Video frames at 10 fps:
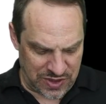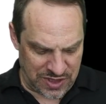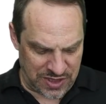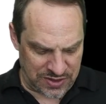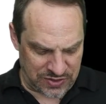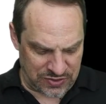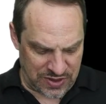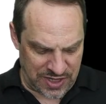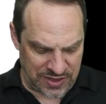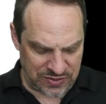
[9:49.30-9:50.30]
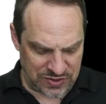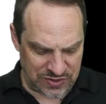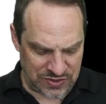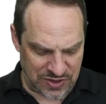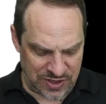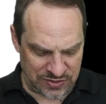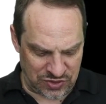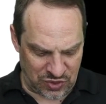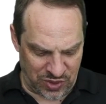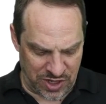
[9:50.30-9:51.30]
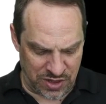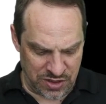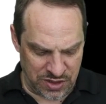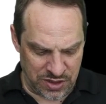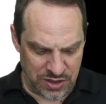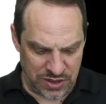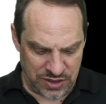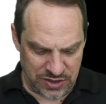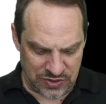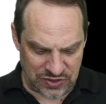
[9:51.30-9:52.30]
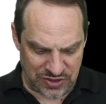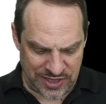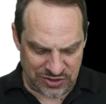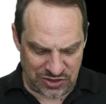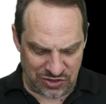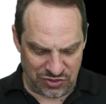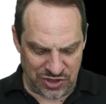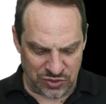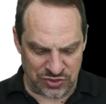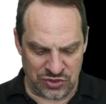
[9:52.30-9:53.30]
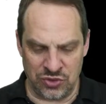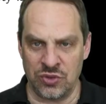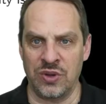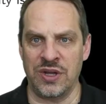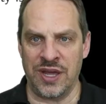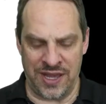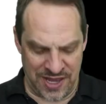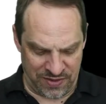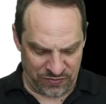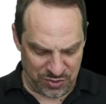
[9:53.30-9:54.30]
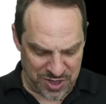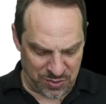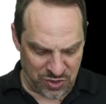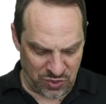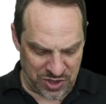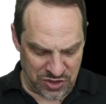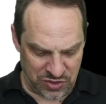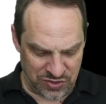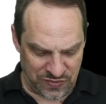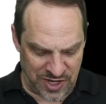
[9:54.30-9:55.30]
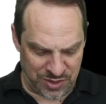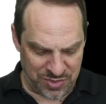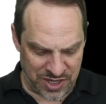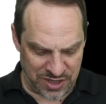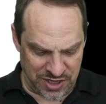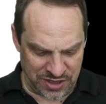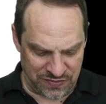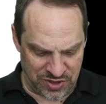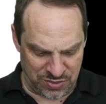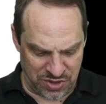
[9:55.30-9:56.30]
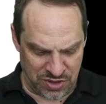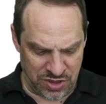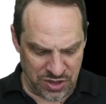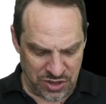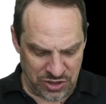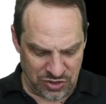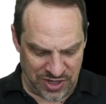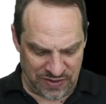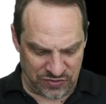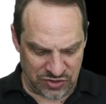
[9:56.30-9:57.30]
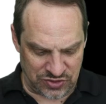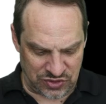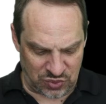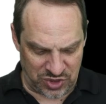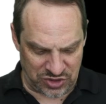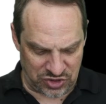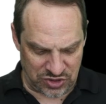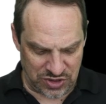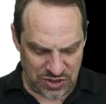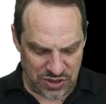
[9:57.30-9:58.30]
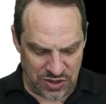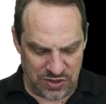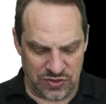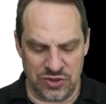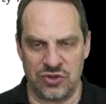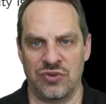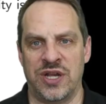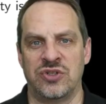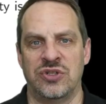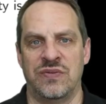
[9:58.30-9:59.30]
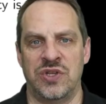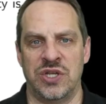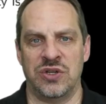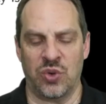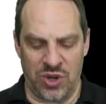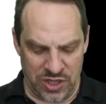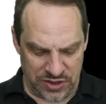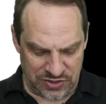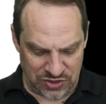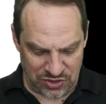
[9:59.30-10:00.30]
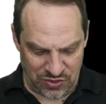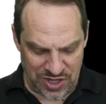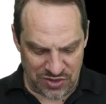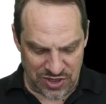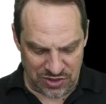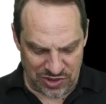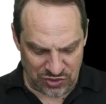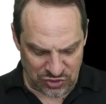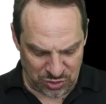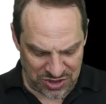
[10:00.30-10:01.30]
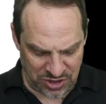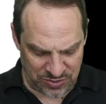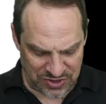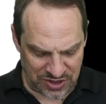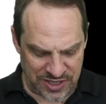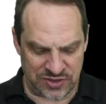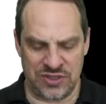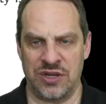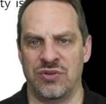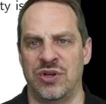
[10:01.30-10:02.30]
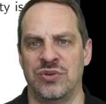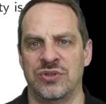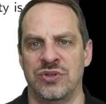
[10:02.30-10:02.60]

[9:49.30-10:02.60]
then I get s sine squared is less than or equal to a half. Remember, when you divide by a negative number, you have to switch the direction of the inequality. So the greater than or equal to becomes a less than or equal